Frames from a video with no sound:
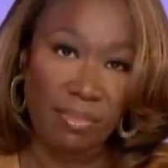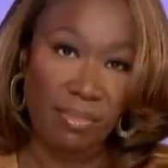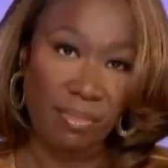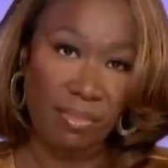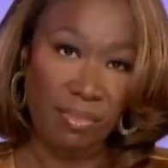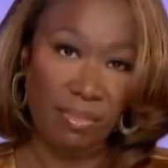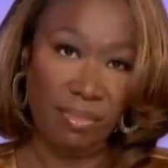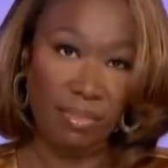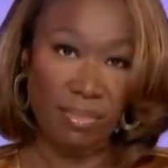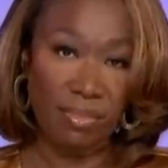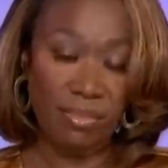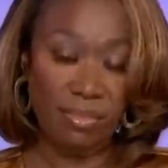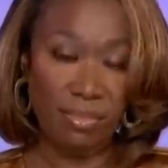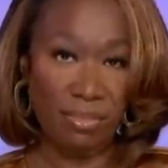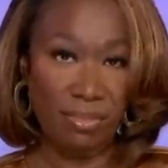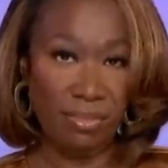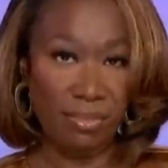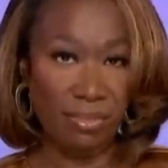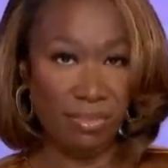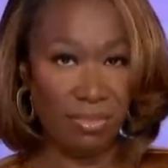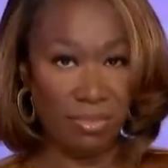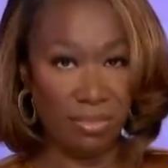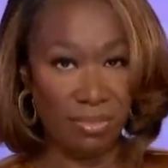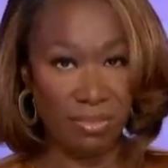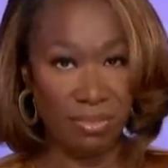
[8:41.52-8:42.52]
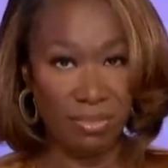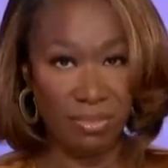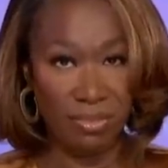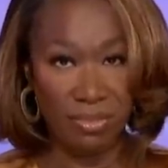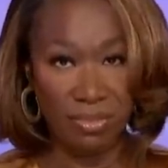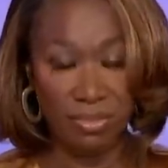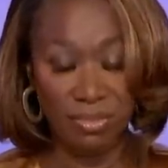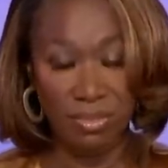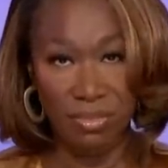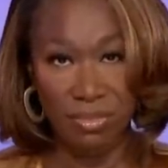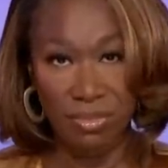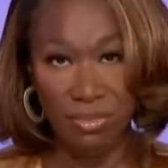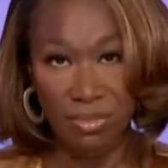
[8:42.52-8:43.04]

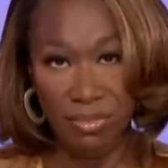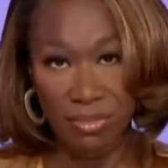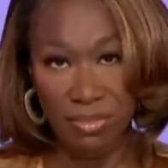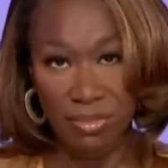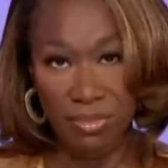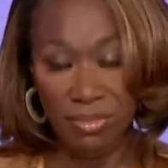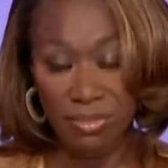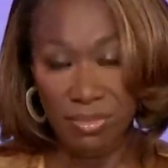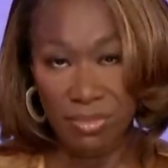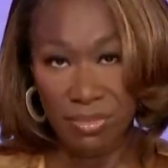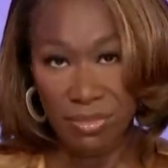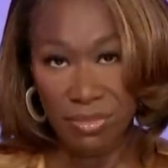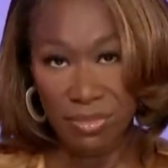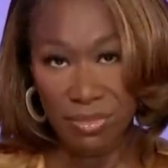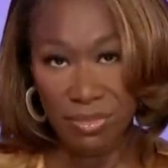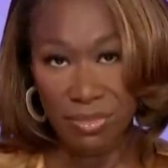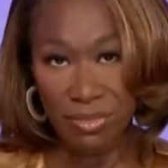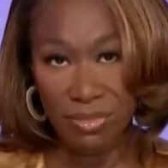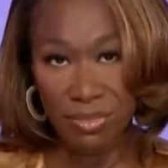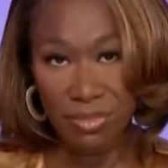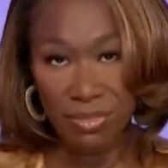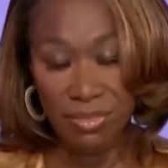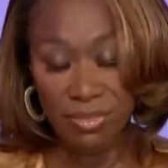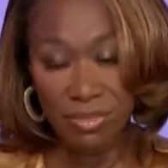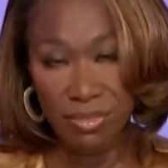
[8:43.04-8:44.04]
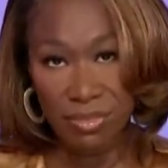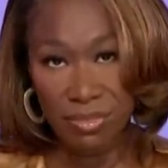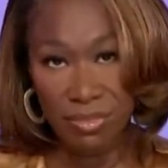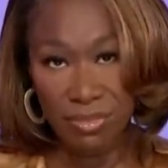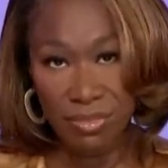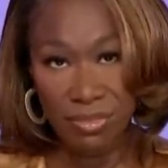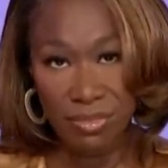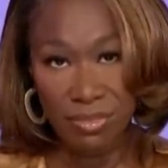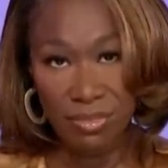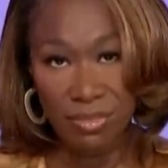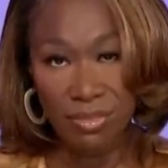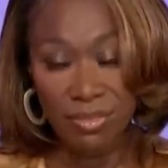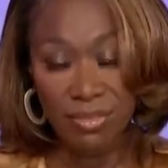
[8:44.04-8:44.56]

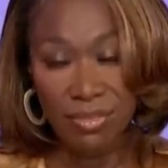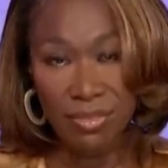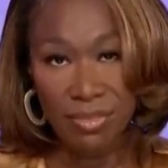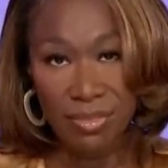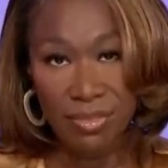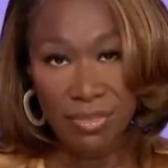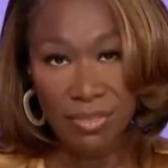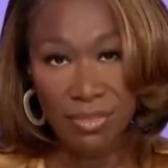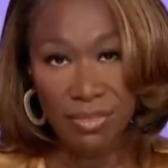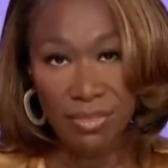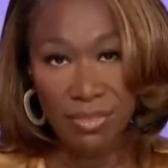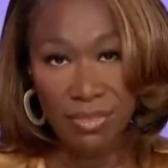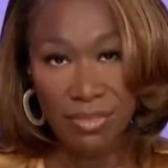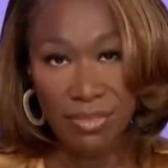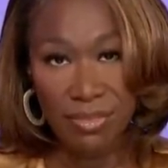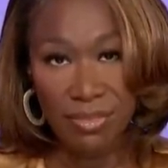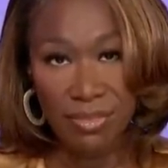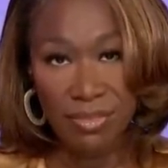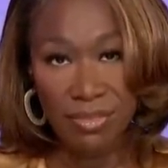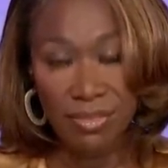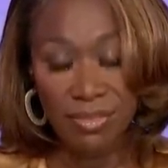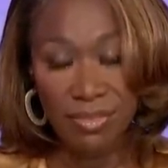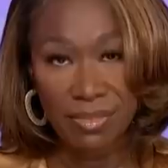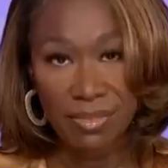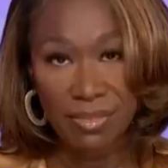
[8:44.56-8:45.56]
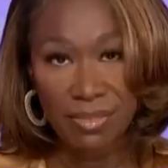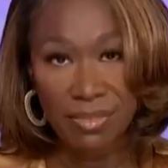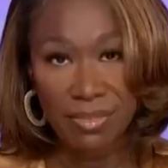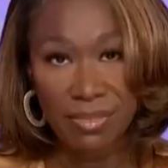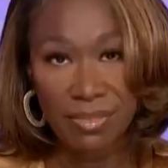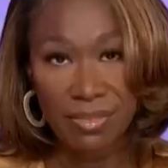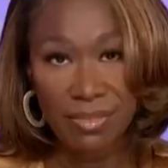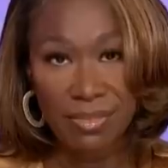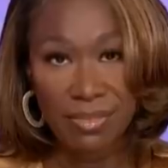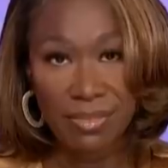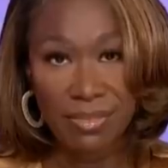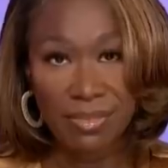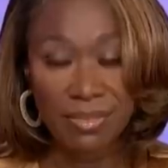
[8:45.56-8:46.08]

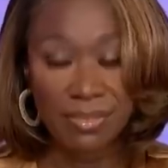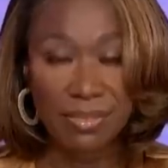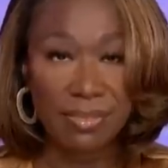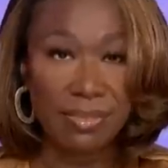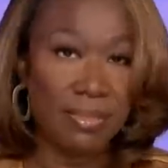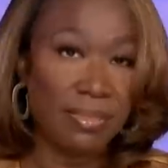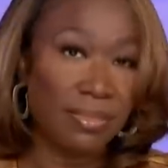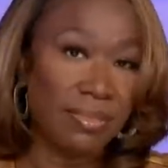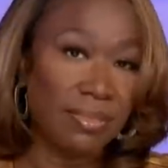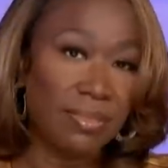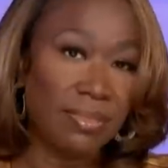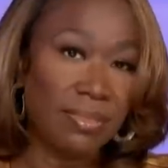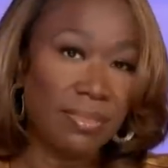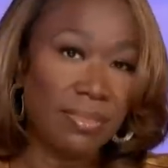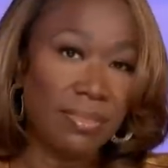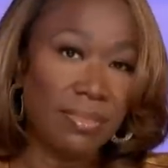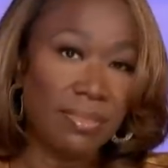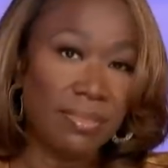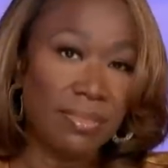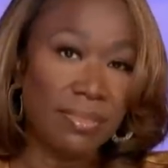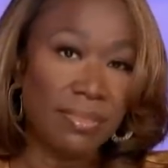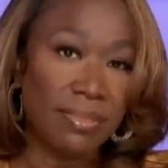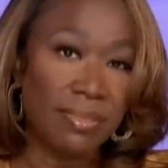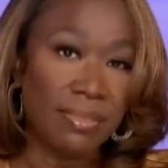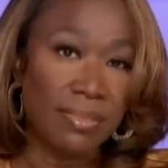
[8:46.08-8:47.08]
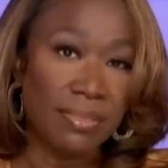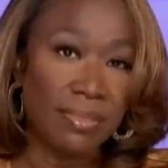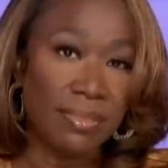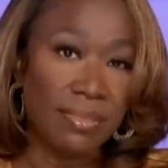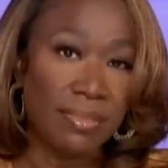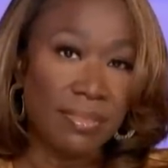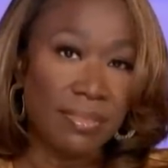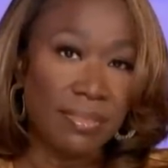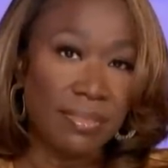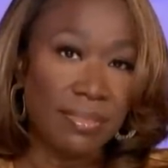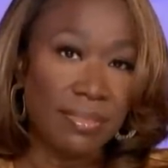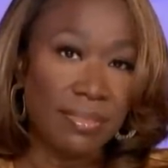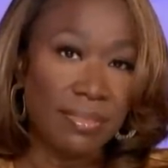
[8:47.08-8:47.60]

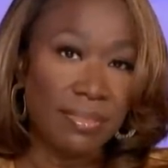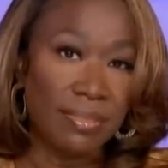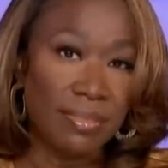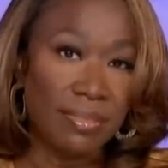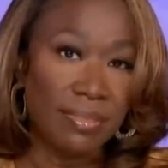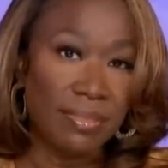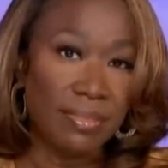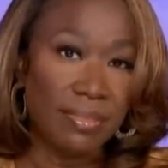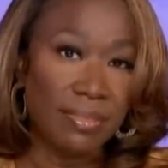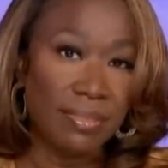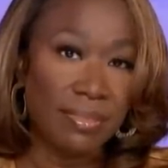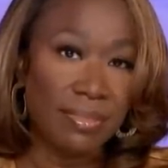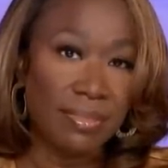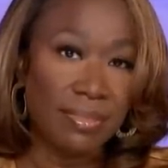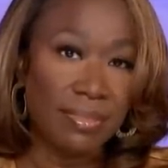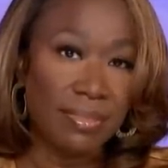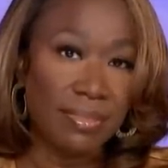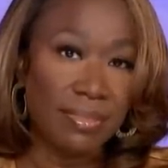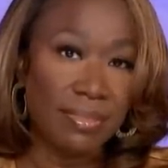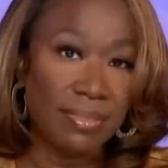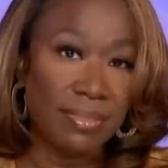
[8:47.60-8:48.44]
[no speech]